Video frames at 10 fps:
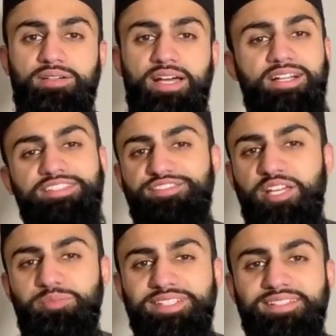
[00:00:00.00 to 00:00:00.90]
Alan
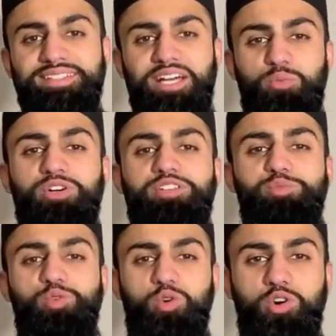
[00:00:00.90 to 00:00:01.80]
family, I welcome
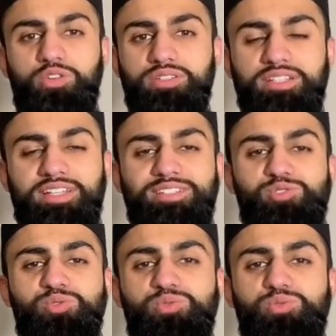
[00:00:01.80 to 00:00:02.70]
you all
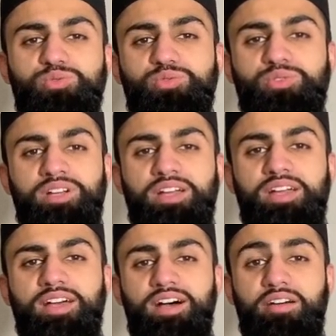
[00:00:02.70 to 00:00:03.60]
to
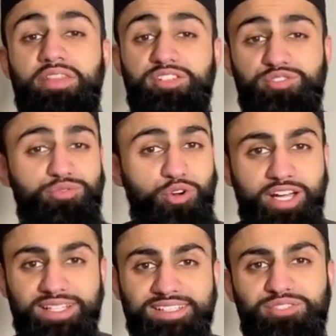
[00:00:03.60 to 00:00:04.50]
this
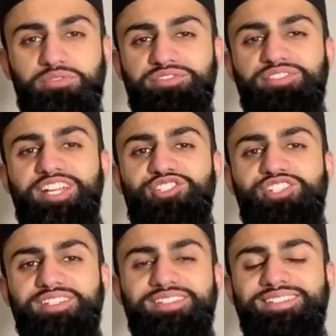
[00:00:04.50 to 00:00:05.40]
Friday's
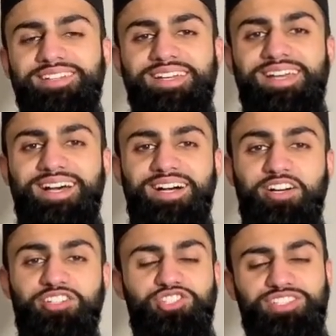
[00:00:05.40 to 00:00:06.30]
reflection.
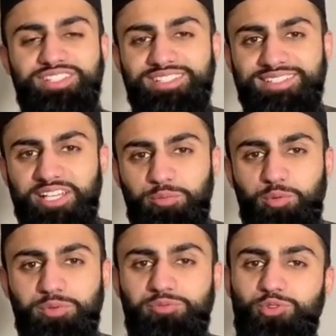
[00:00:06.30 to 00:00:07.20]
And just a disclaimer
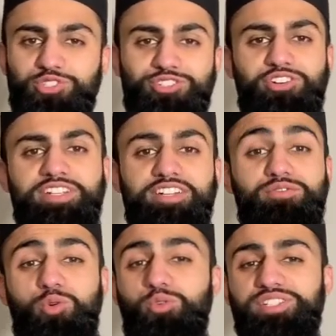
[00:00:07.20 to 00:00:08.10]
before starting, of
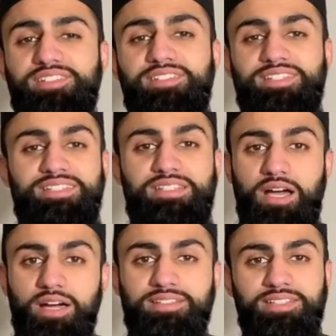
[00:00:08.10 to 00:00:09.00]
course, this is
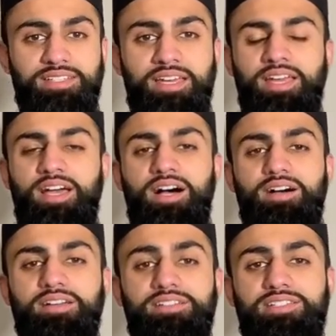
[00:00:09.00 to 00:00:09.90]
not
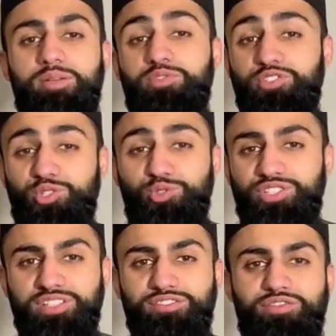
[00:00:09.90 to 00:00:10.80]
in
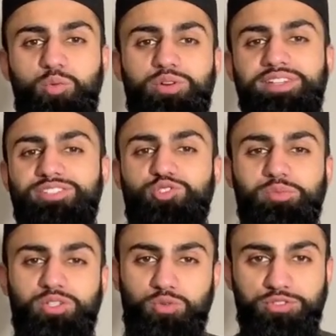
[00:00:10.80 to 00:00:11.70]
substitution for the
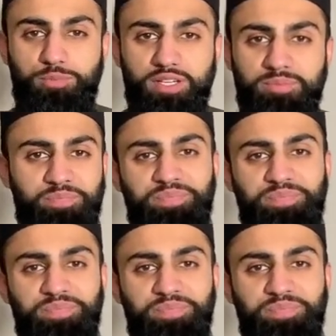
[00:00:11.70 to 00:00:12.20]
Jumuah khutbah.